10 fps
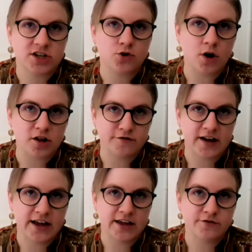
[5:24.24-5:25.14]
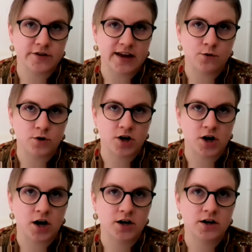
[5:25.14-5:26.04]
that qualify for that work
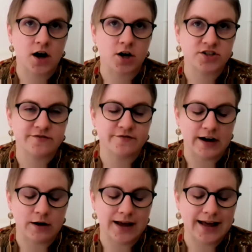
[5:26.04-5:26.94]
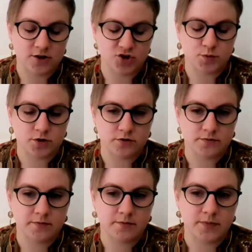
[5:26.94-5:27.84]
card aren't VAWA eligible
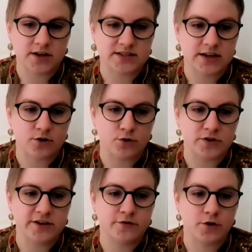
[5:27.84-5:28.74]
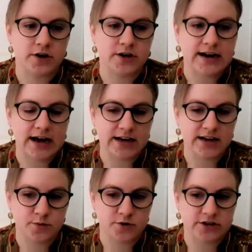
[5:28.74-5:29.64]
because they are only for
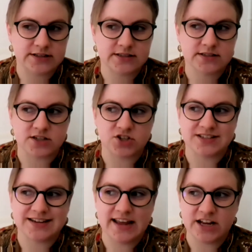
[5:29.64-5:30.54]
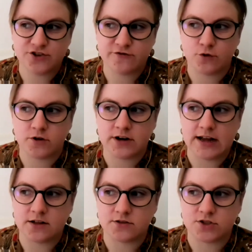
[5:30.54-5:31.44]
non-immigrants such as an H4,
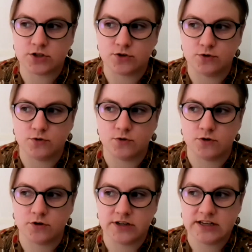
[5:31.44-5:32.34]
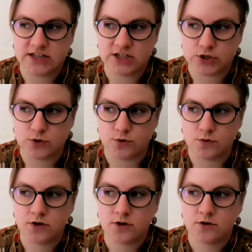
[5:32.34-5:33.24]
L2, or
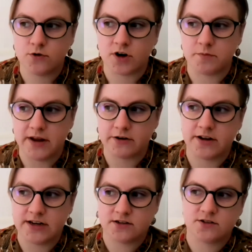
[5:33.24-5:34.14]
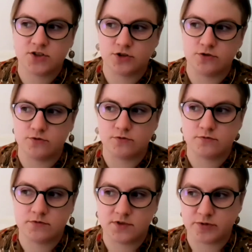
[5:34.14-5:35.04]
E2 who are married to
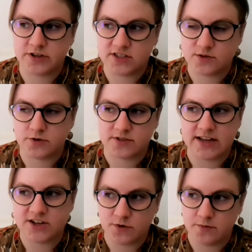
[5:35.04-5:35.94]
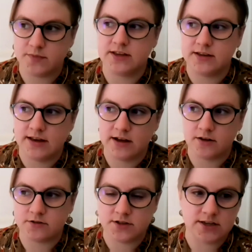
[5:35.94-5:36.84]
the principal's H1B,
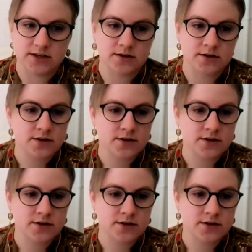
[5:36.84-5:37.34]
LE.